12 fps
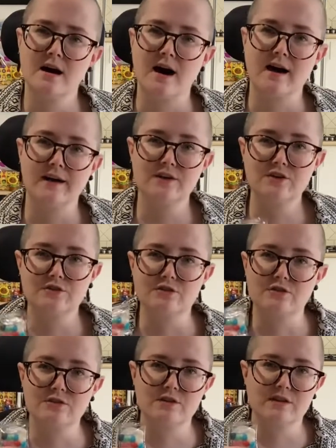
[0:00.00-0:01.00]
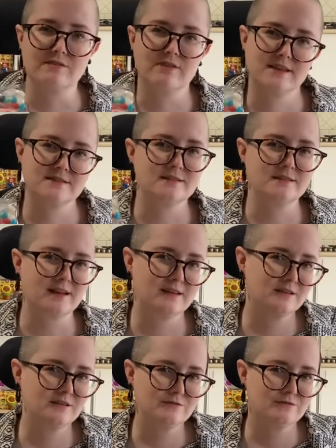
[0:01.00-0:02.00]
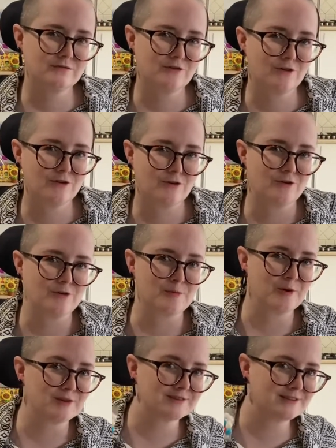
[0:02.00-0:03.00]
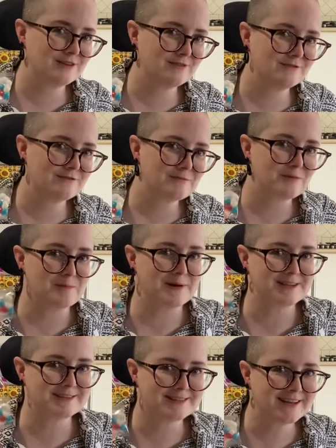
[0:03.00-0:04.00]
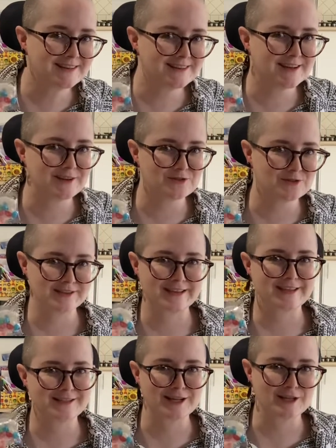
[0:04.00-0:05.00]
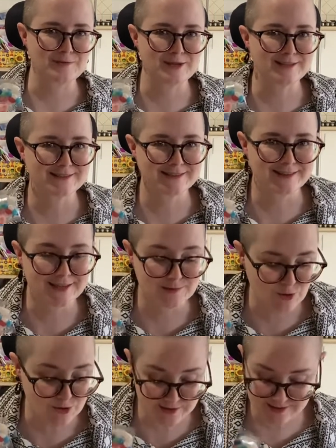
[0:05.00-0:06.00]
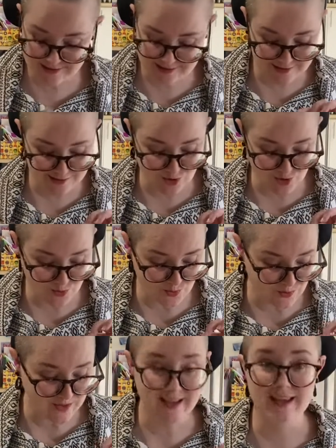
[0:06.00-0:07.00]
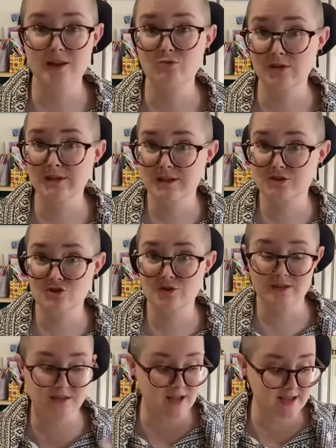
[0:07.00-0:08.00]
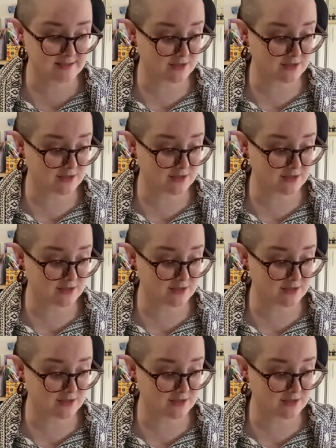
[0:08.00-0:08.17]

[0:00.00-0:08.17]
I don't know if that's a negative or a positive, but my son now knows I get jelly beans in these boxes, so he really enjoyed the last